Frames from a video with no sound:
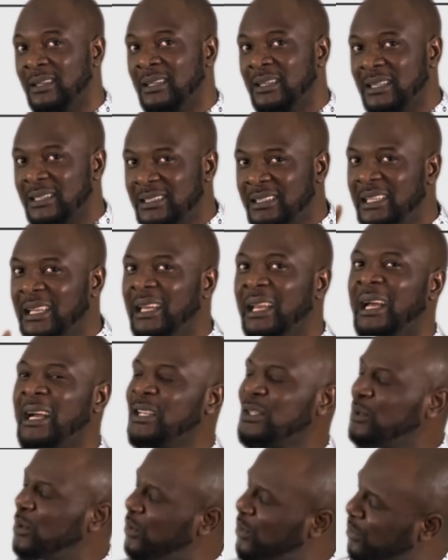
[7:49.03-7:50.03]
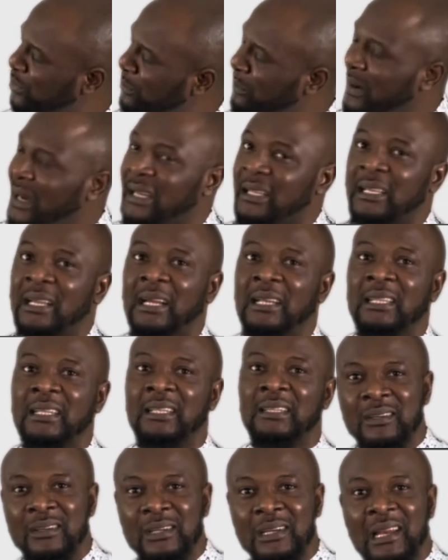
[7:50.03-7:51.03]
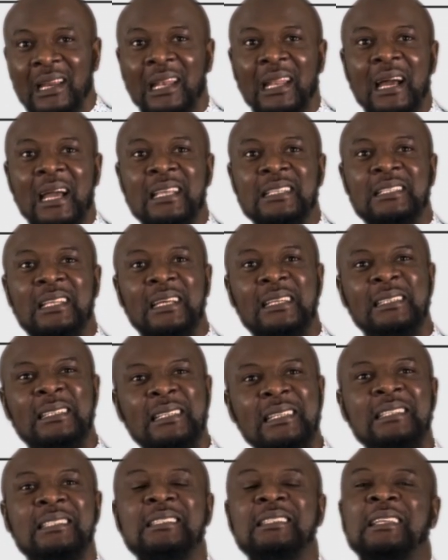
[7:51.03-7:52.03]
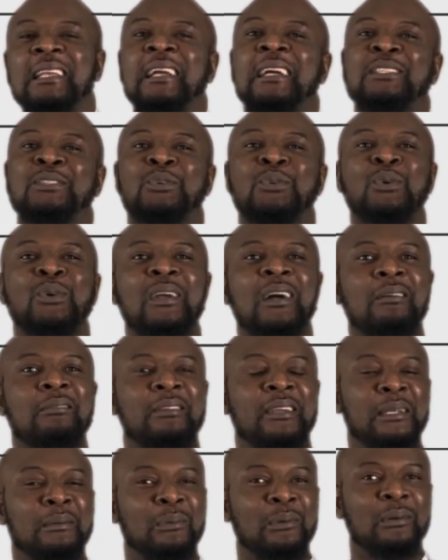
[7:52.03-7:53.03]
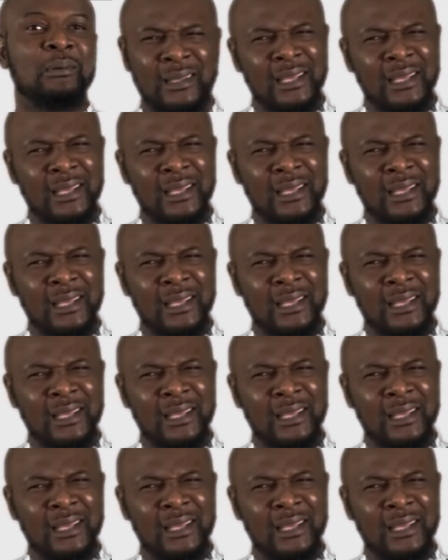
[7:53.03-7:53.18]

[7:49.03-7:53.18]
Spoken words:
Stata has automatically realized that this is a categorical variable.